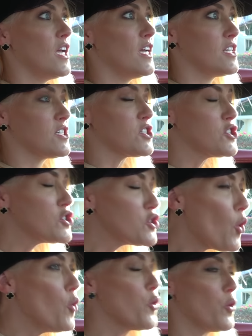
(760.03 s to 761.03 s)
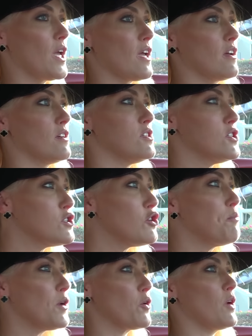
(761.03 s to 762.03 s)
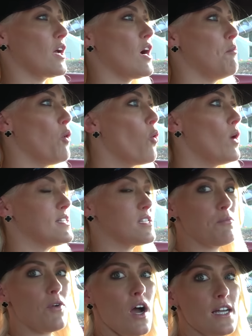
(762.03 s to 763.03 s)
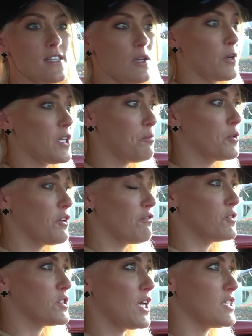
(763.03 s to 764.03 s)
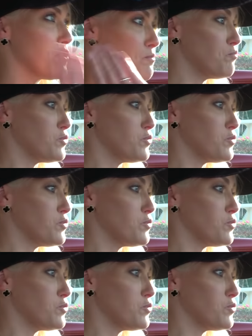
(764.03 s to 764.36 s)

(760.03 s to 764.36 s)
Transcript: It is so quick, super quick. I'm always surprised, like when you put your foot down,